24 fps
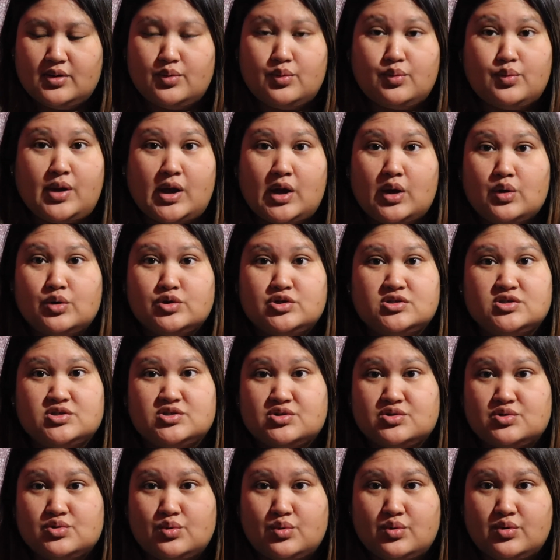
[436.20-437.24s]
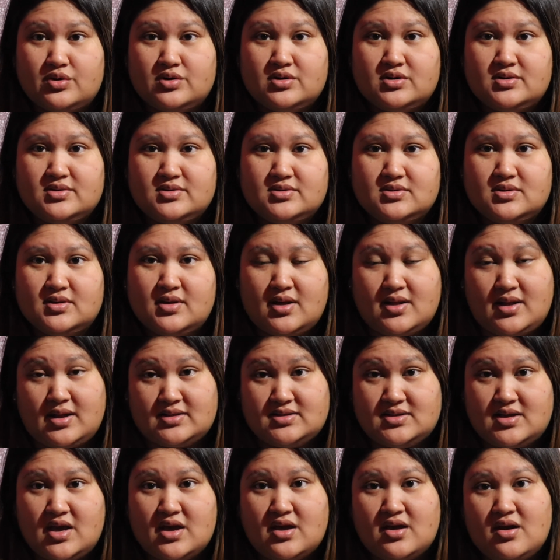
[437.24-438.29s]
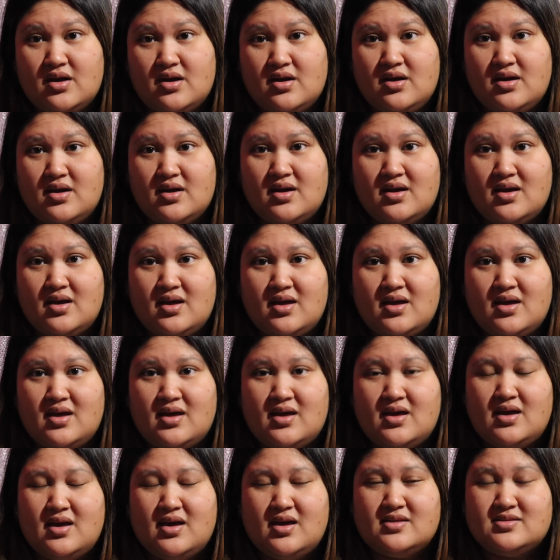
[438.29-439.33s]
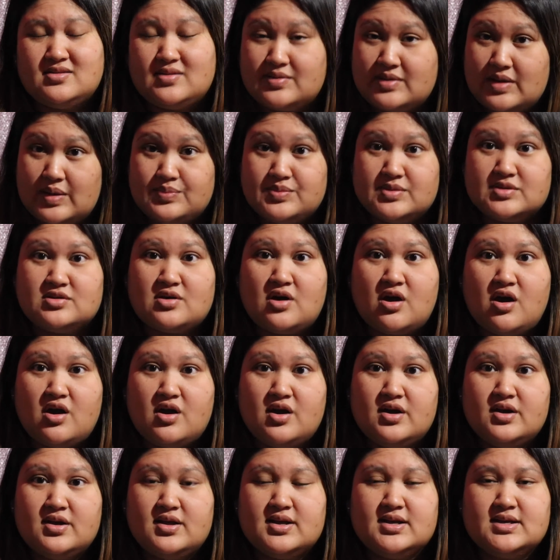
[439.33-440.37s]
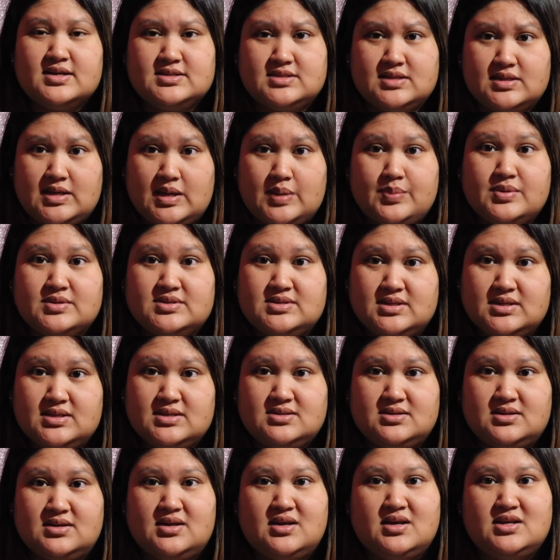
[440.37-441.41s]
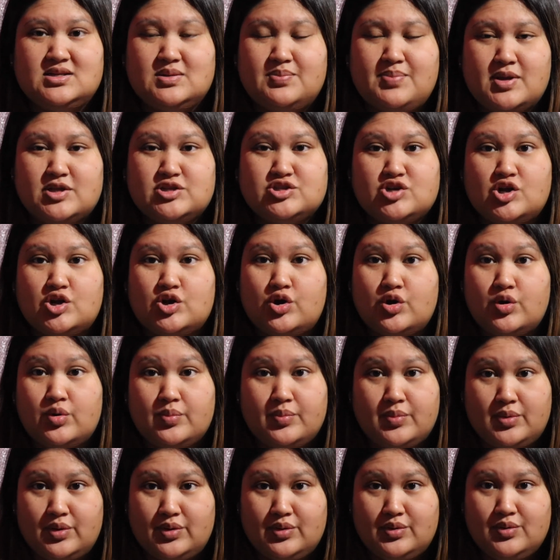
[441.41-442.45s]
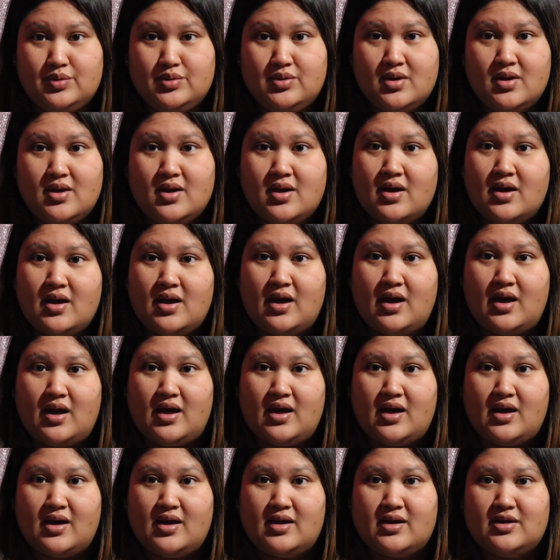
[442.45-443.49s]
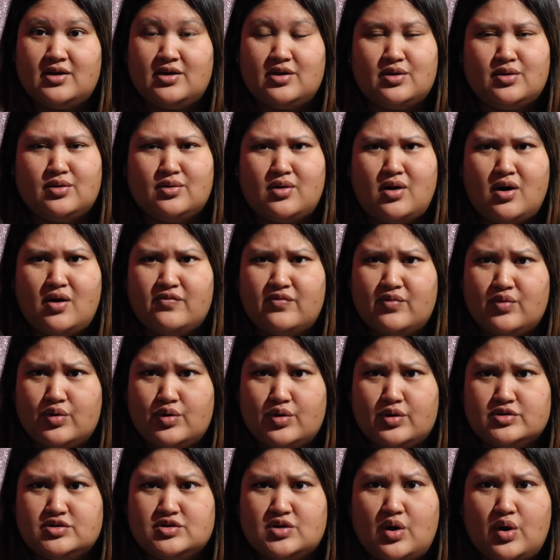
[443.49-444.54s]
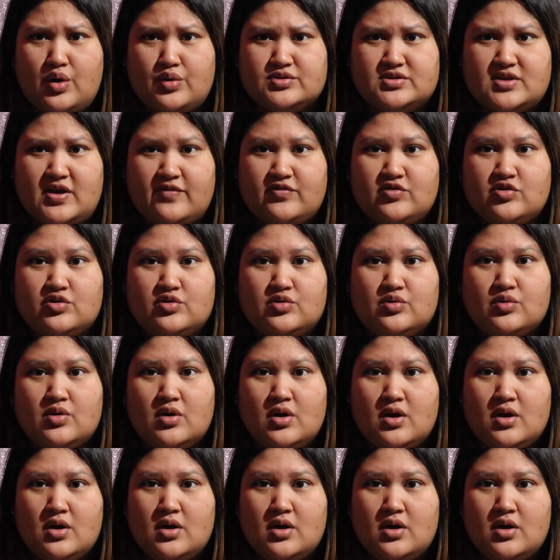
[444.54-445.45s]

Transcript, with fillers: when I go to the stores and I take her, Sometimes it's hard, sometimes it's easy. It depends on her mood. I, you know, of course, you always have to